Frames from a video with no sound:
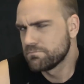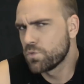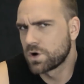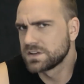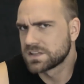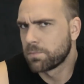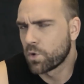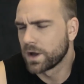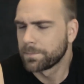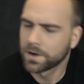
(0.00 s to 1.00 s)
more as a
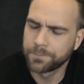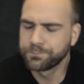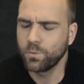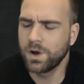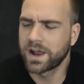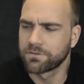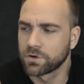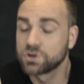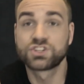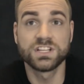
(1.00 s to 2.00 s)
boy, but
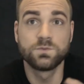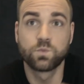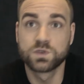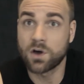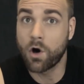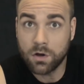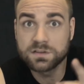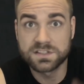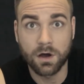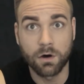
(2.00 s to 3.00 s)
whatever. She was
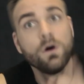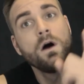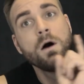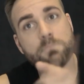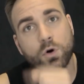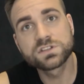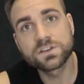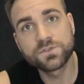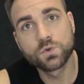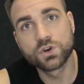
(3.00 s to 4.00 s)
also, most
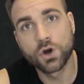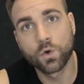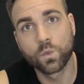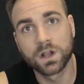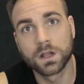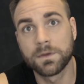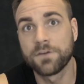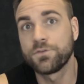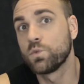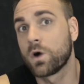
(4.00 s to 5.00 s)
of you would know Willam
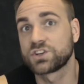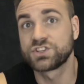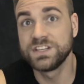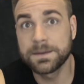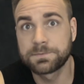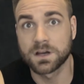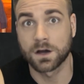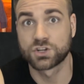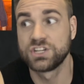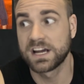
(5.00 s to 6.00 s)
if you watched Nip
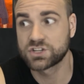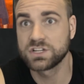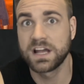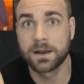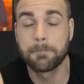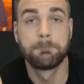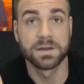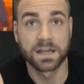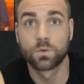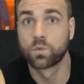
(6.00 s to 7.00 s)
Tuck. She actually had a
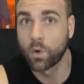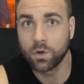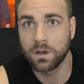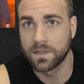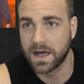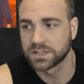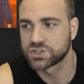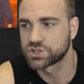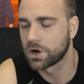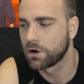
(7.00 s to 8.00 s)
big role on that
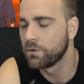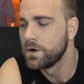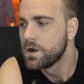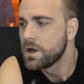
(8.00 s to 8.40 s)
show.